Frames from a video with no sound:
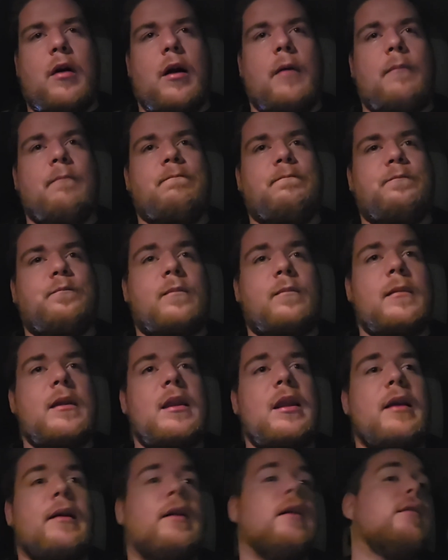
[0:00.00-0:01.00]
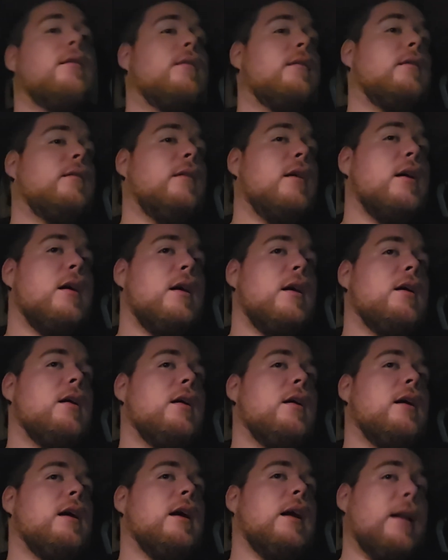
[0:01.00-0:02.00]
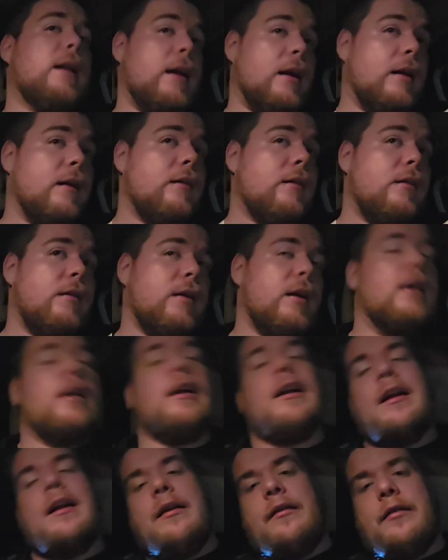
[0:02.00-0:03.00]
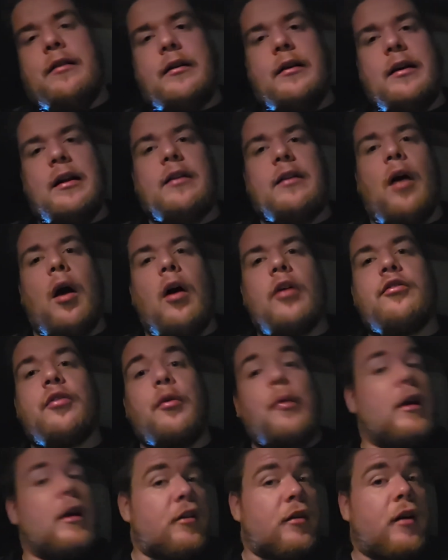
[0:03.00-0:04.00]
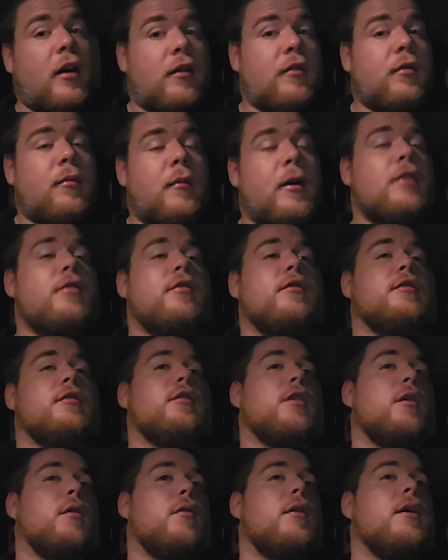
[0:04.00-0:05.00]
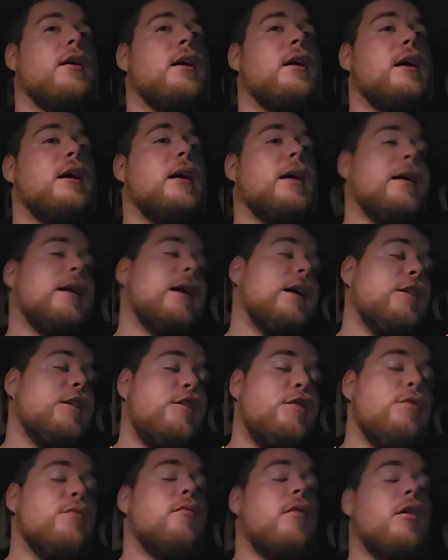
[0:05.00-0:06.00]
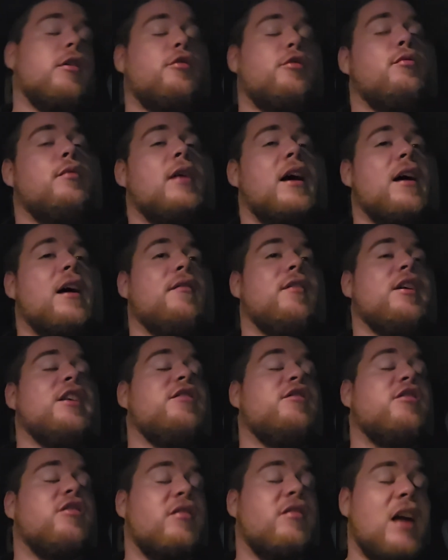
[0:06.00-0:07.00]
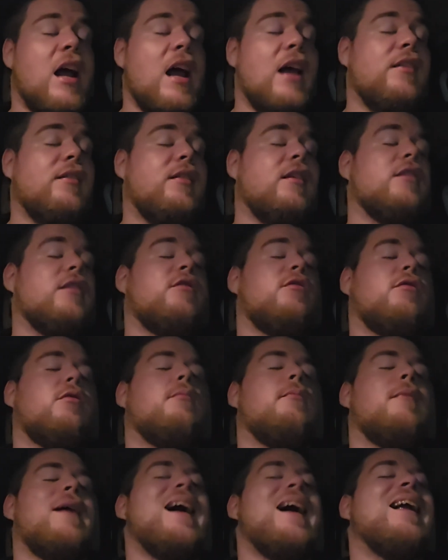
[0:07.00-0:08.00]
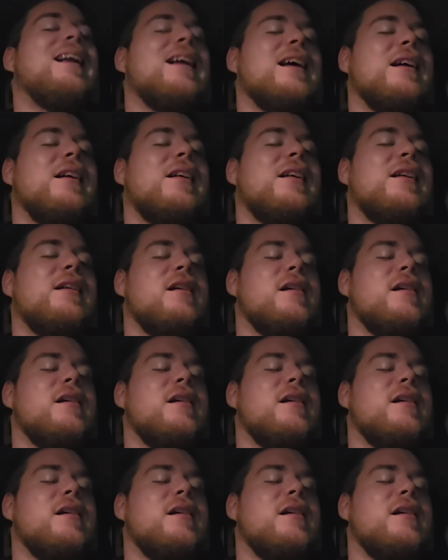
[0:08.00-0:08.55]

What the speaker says: prep because it is and it isn't. It's also a transformation show, and I do want to have a dramatic